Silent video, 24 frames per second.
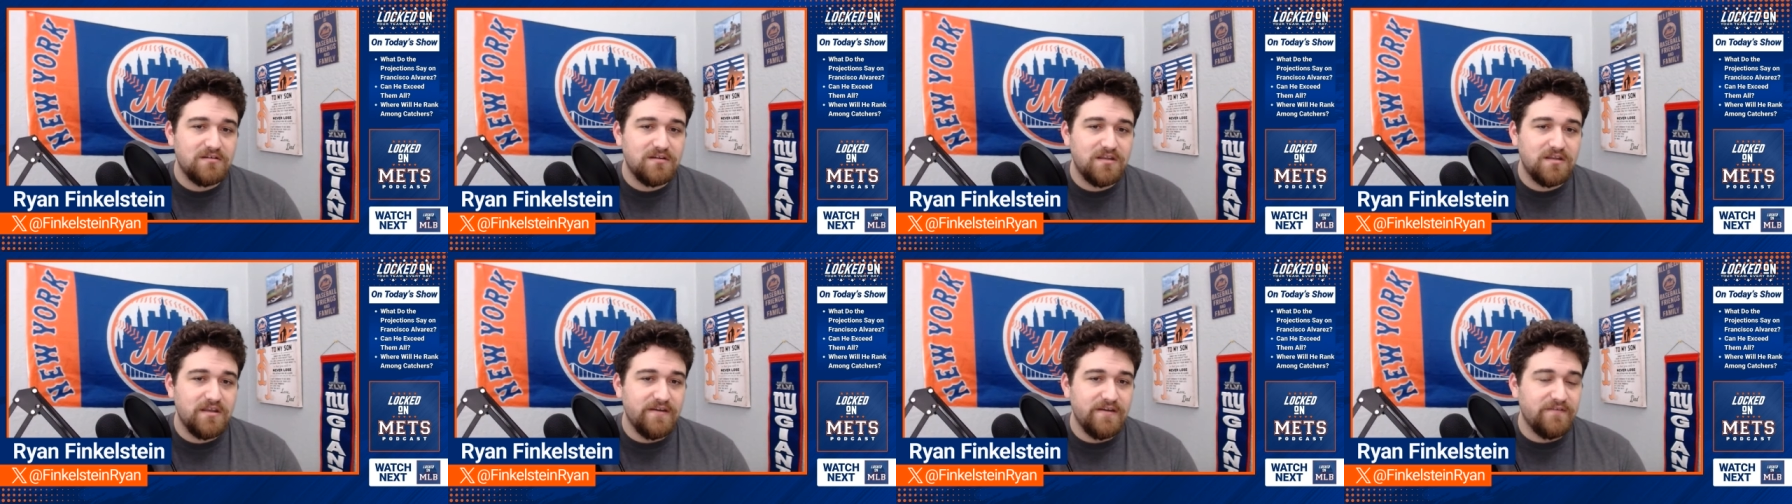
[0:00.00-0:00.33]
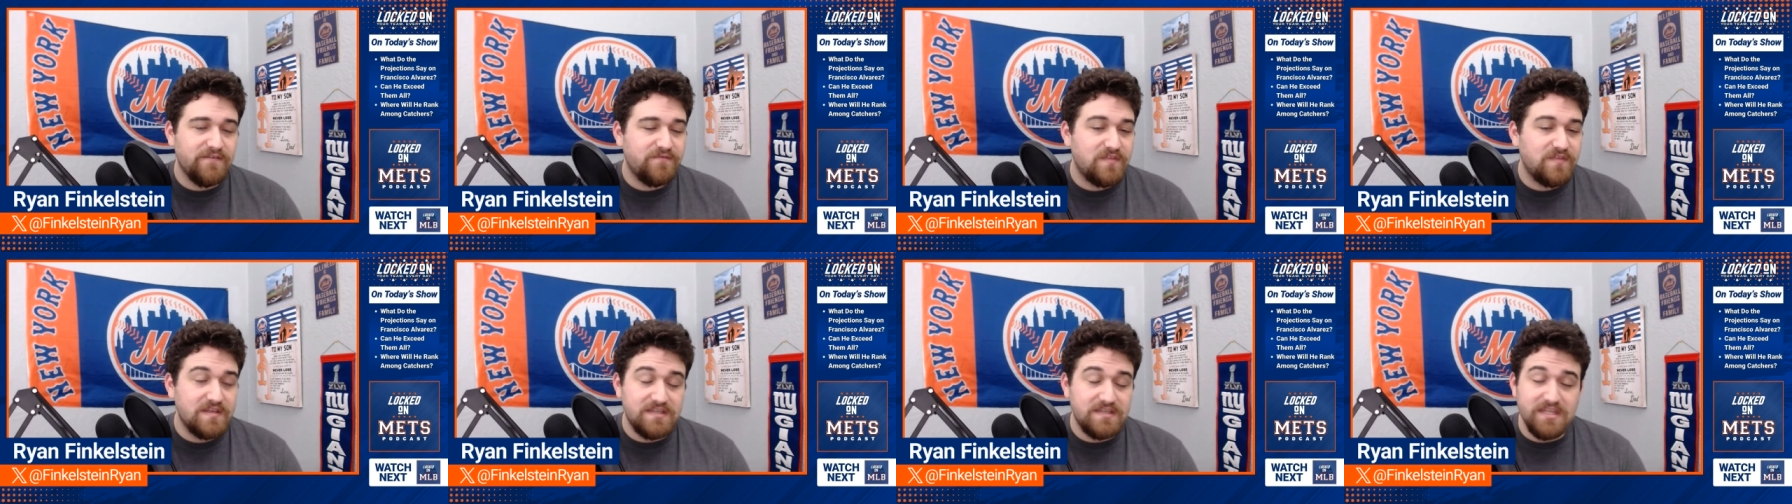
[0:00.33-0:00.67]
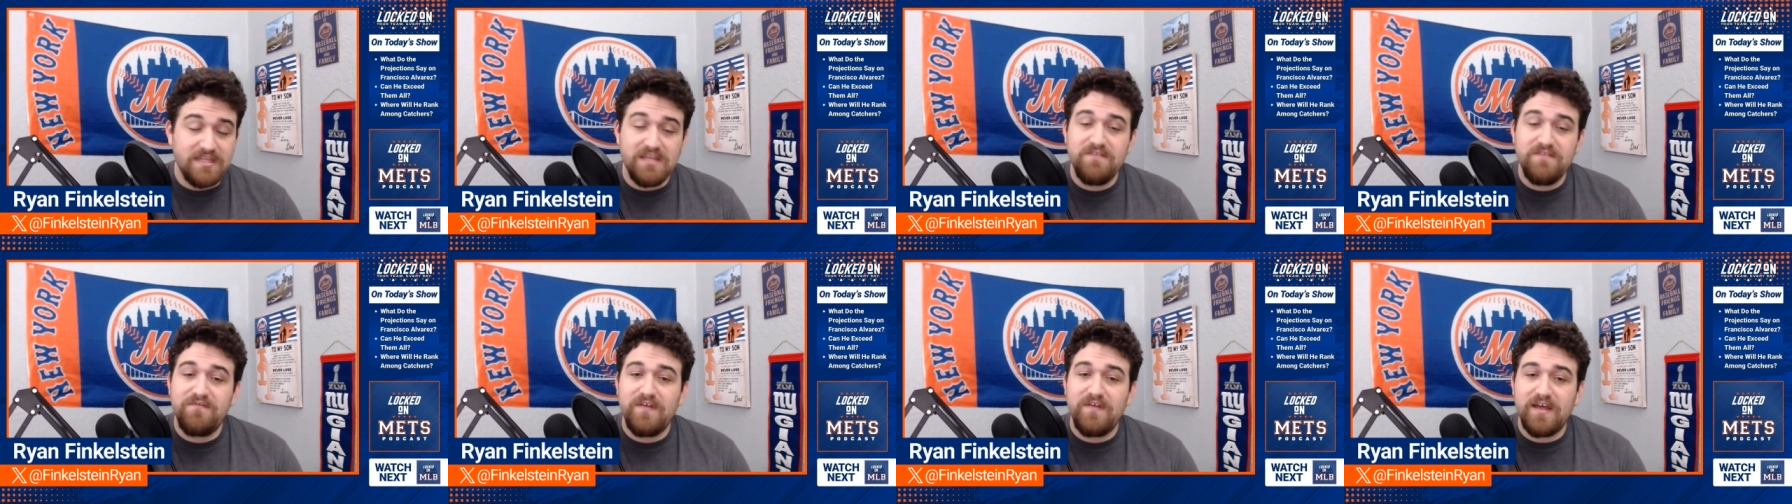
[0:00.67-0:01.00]
if the
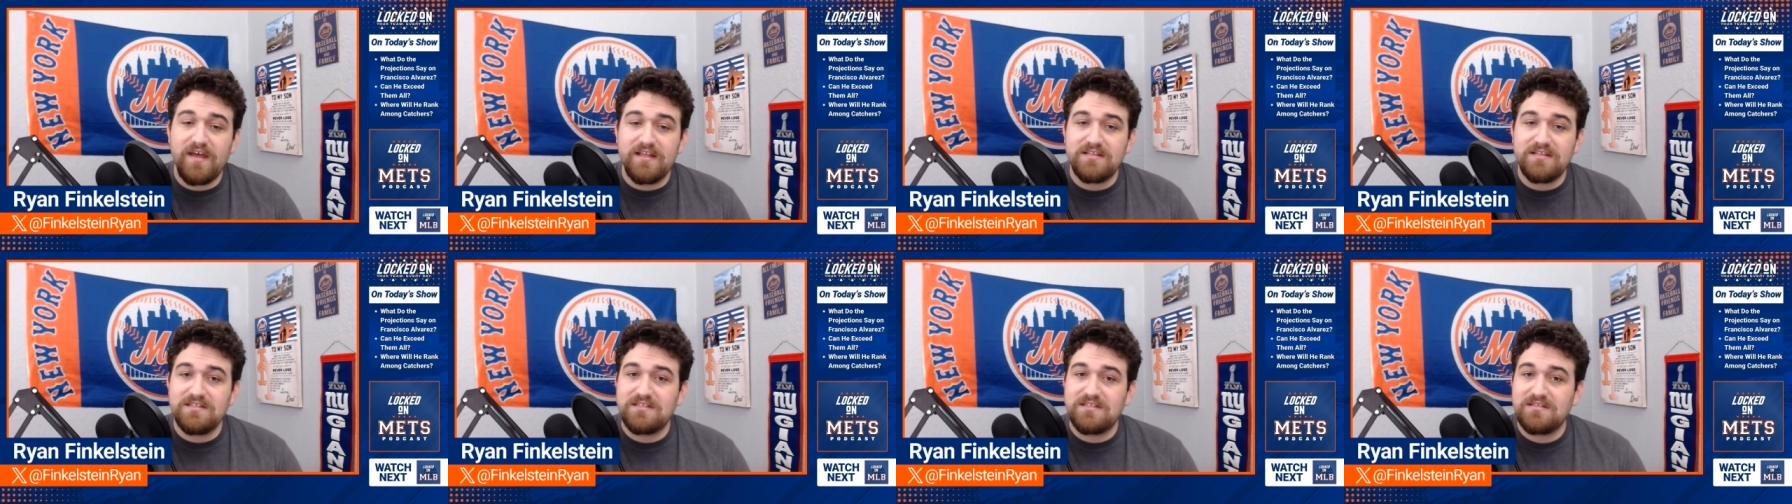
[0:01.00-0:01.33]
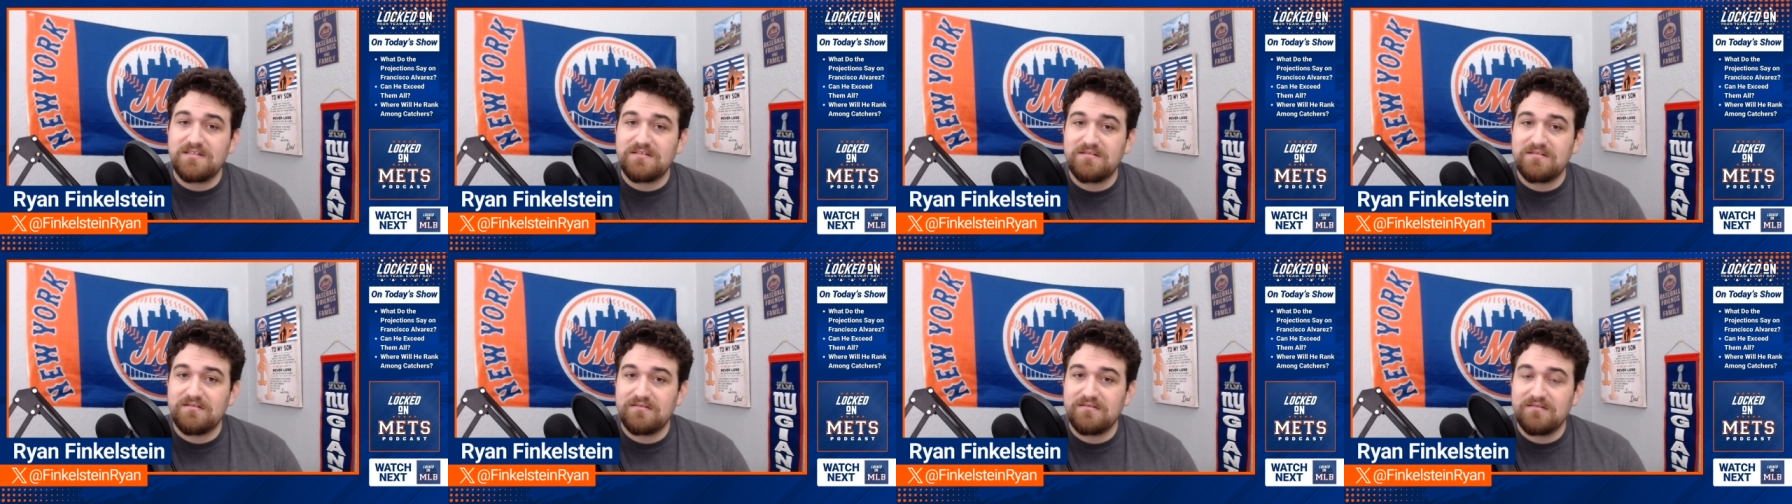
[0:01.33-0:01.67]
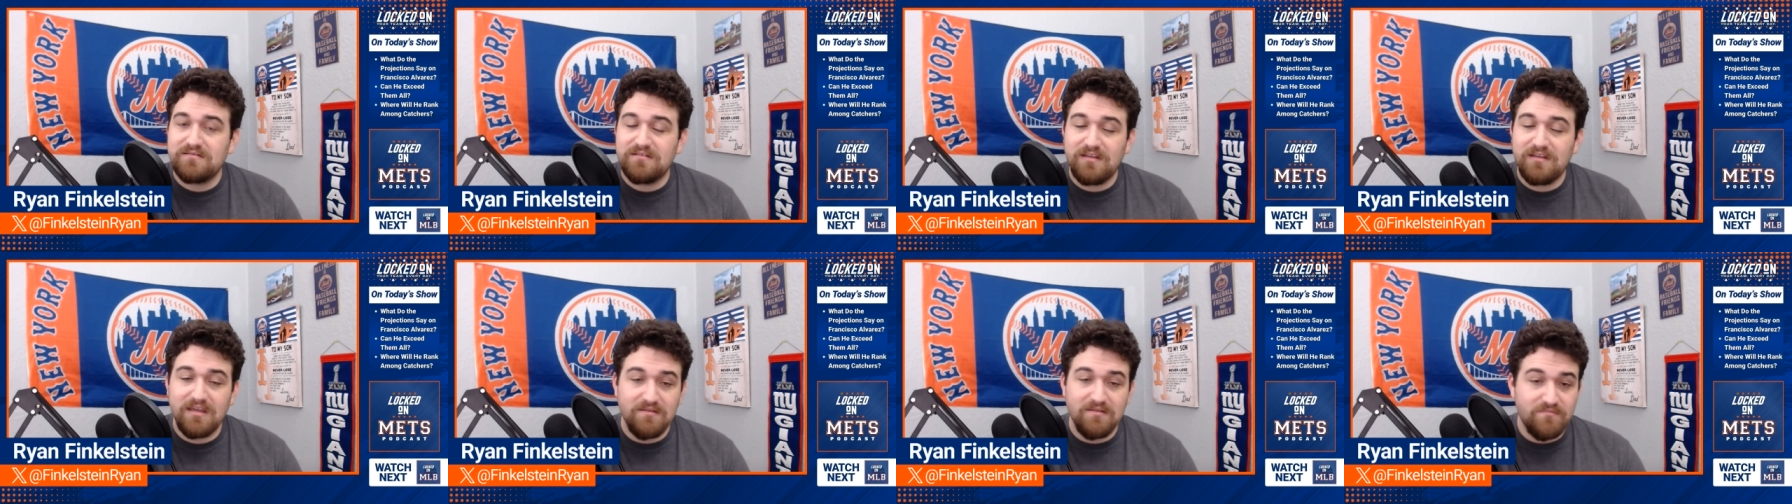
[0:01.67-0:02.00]
defense
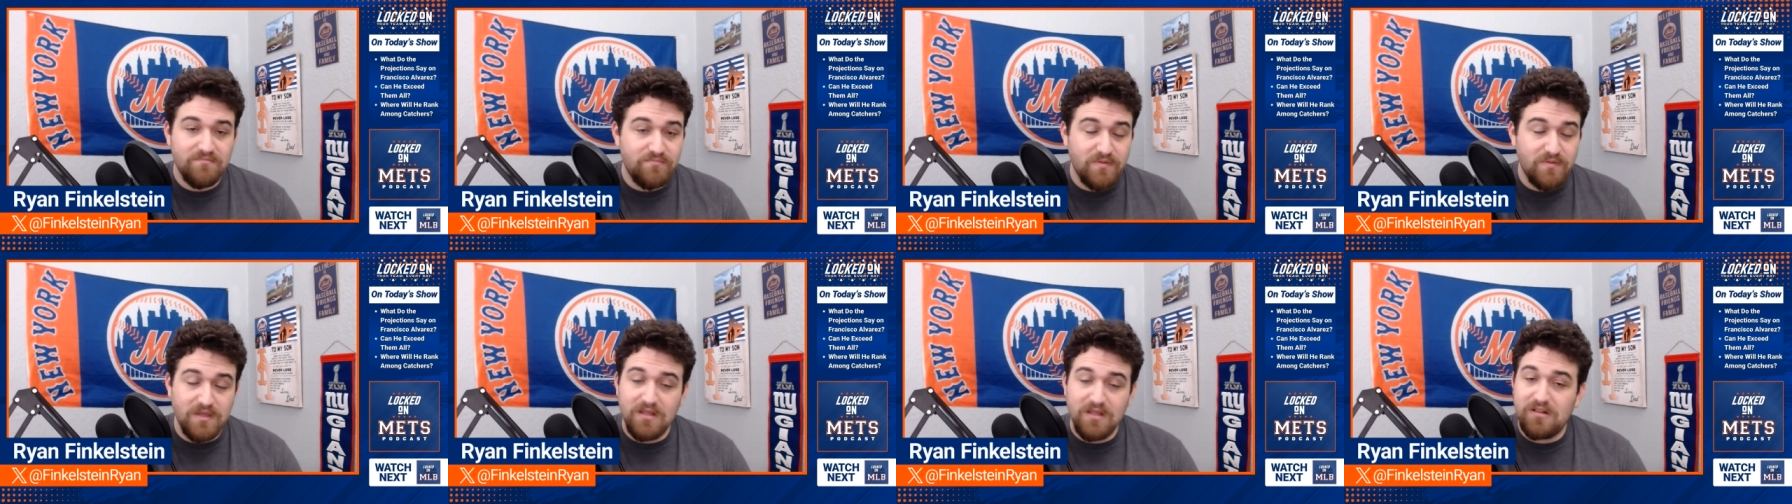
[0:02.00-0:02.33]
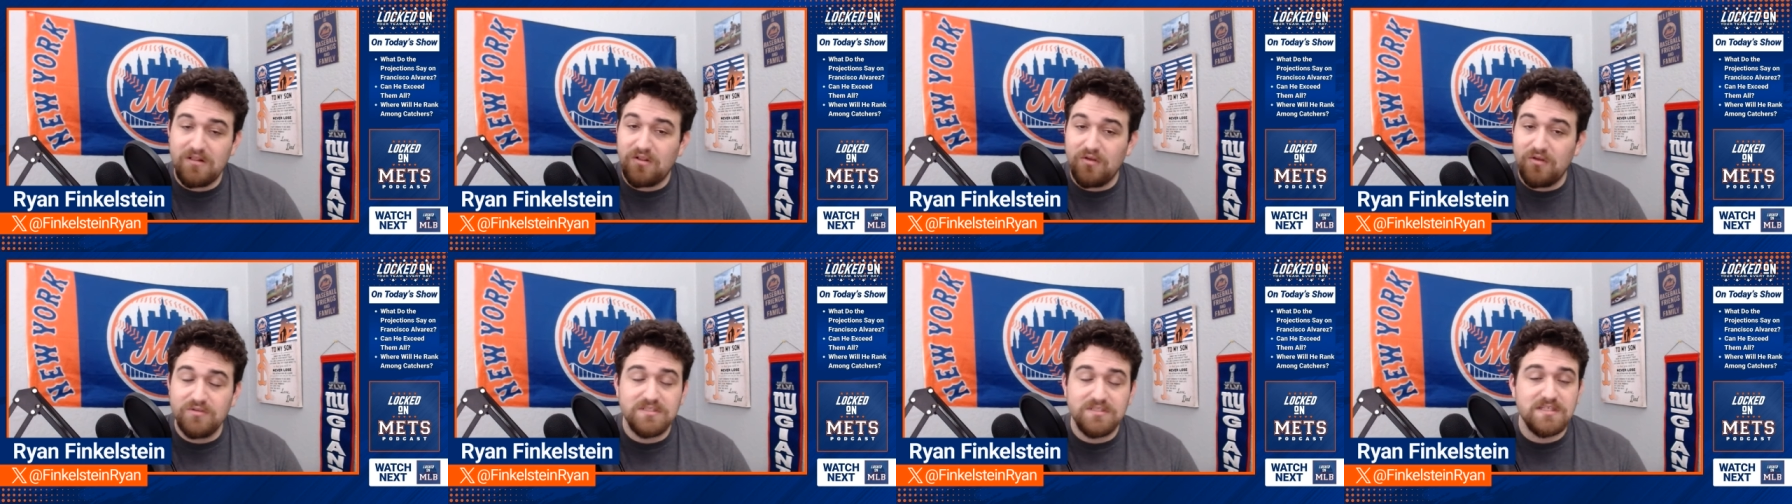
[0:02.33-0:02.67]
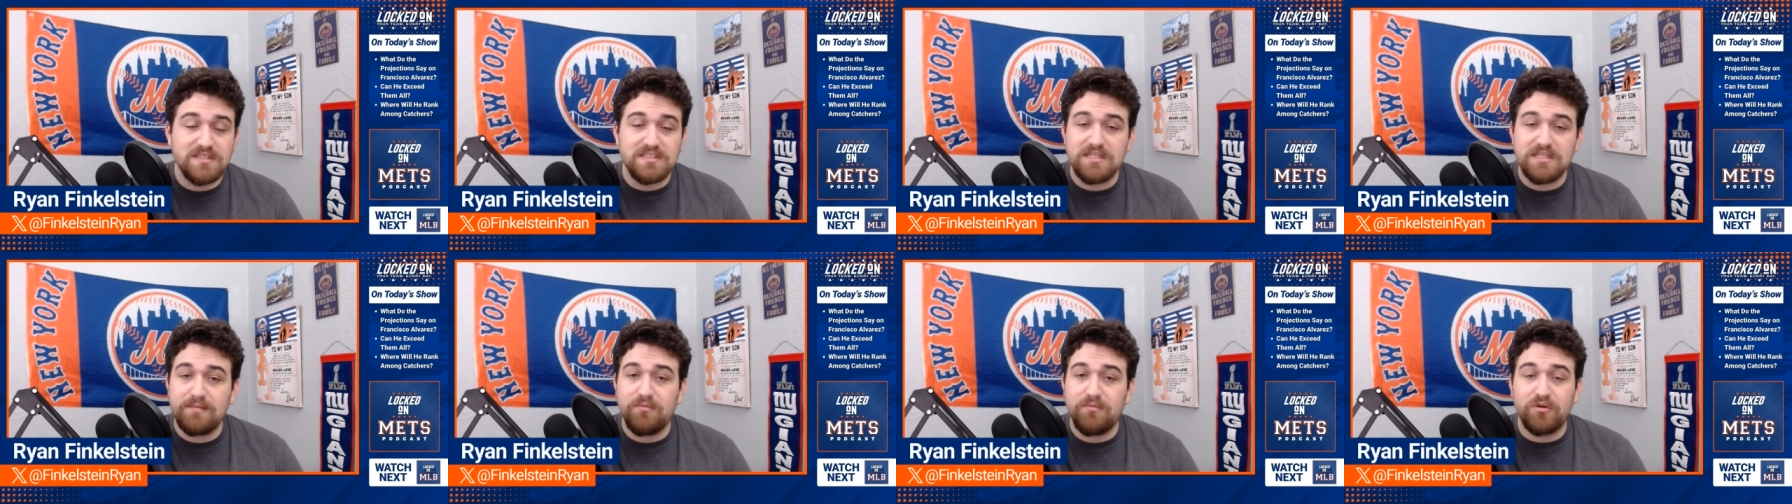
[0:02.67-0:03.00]
can be close to
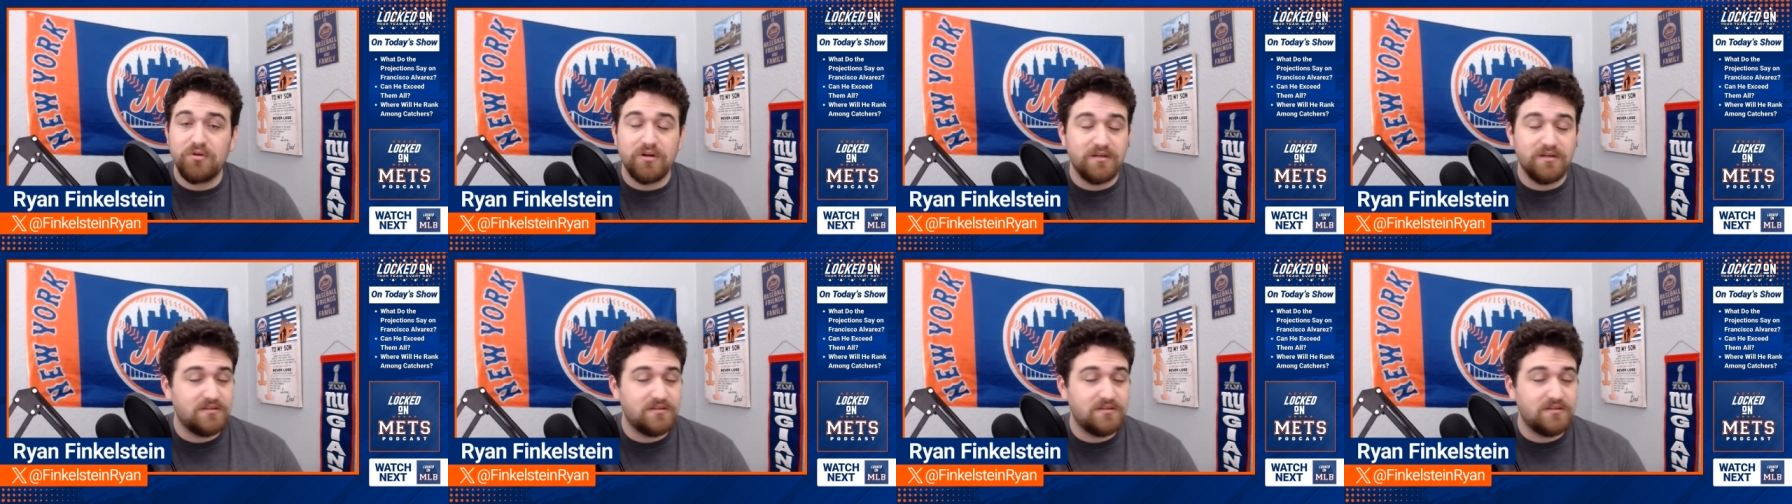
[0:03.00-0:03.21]
similar,